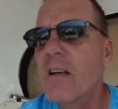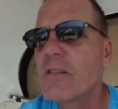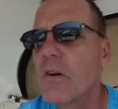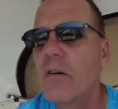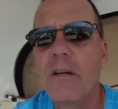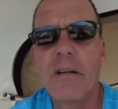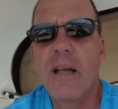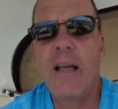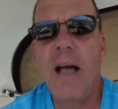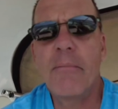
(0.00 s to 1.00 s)
So,
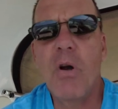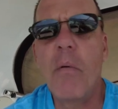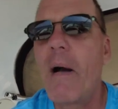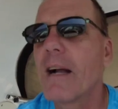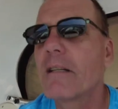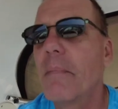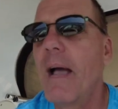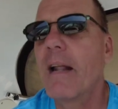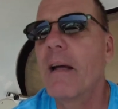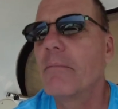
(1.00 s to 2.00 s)
okay, I'm going back to
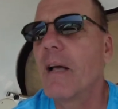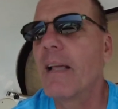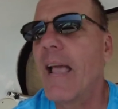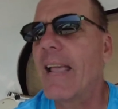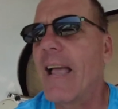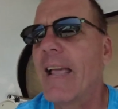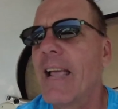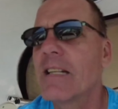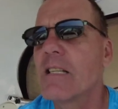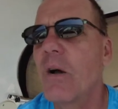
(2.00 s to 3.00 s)
bed. I'm, I, I
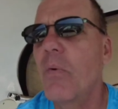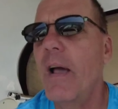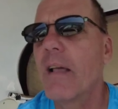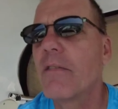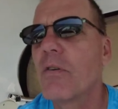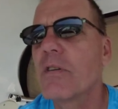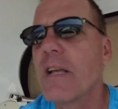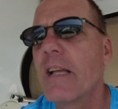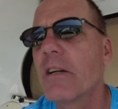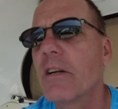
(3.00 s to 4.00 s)
can't stay awake. Of course,
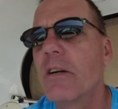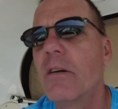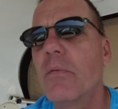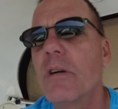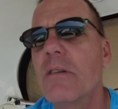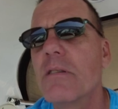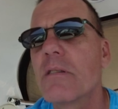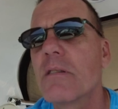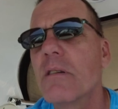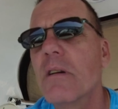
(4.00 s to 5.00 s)
Anchor Girl
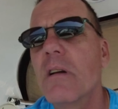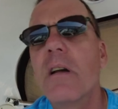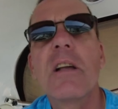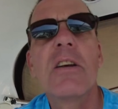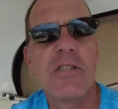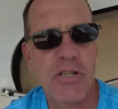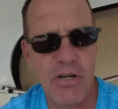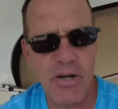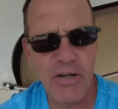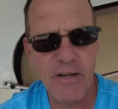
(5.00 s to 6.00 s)
was
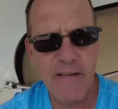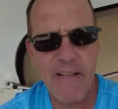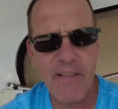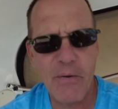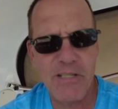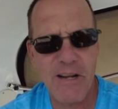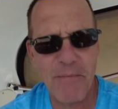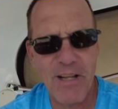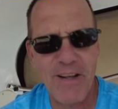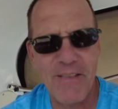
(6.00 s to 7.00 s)
concerned that there was
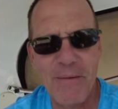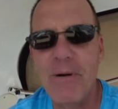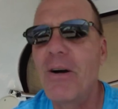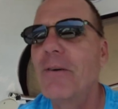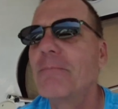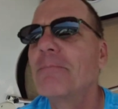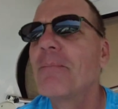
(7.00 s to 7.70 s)
something on the boat.